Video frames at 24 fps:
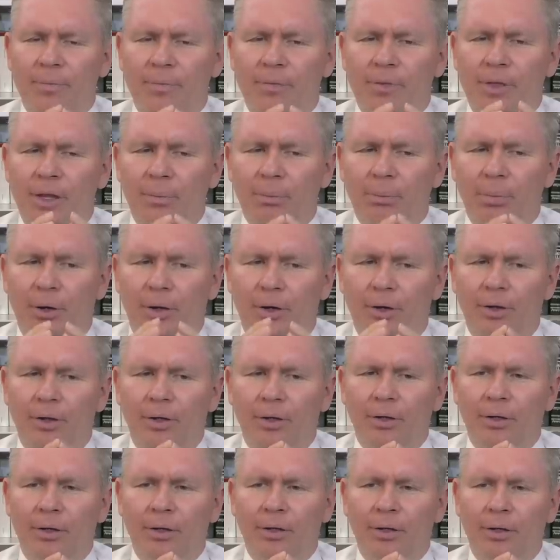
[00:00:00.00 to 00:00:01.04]
That
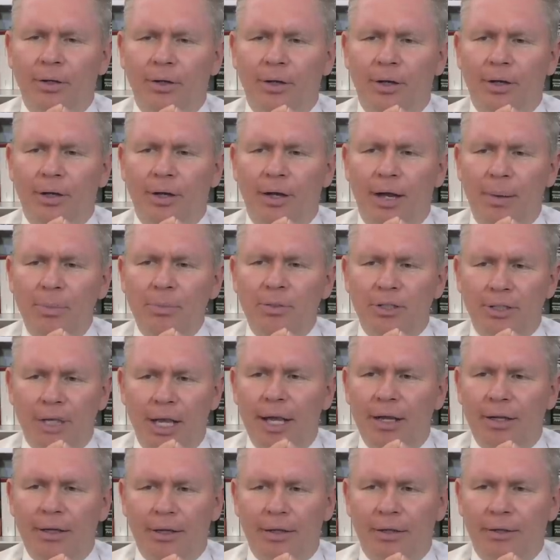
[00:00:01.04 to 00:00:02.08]
Paul, I'm
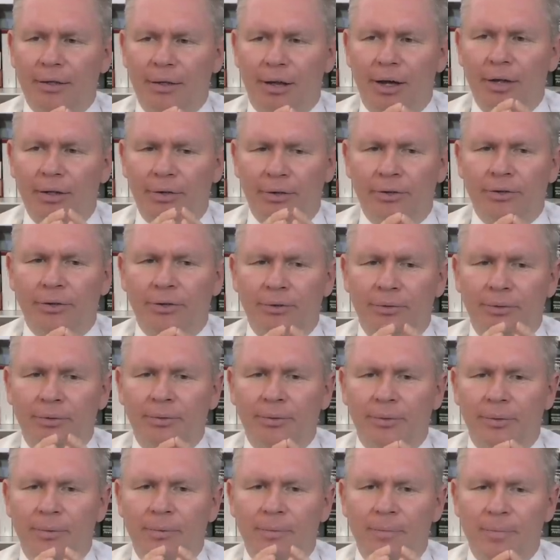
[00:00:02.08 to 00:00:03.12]
set on,
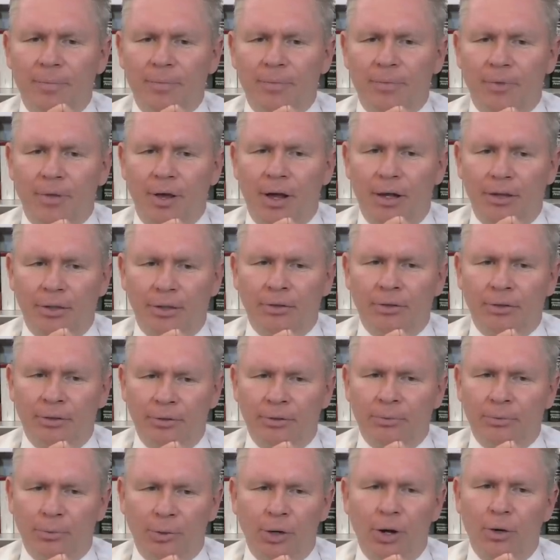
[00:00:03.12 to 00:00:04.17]
on
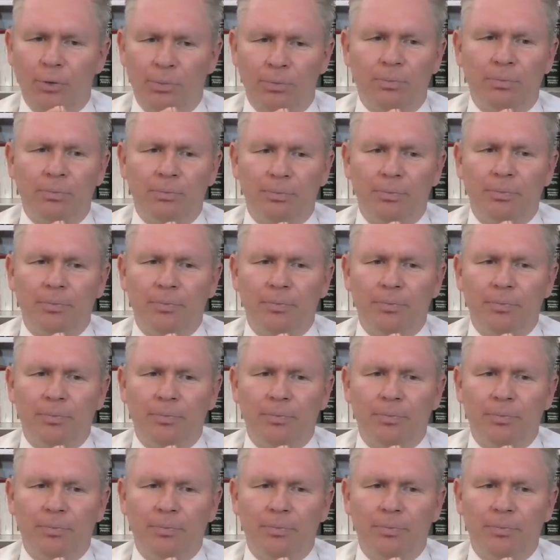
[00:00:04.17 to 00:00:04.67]
Rome.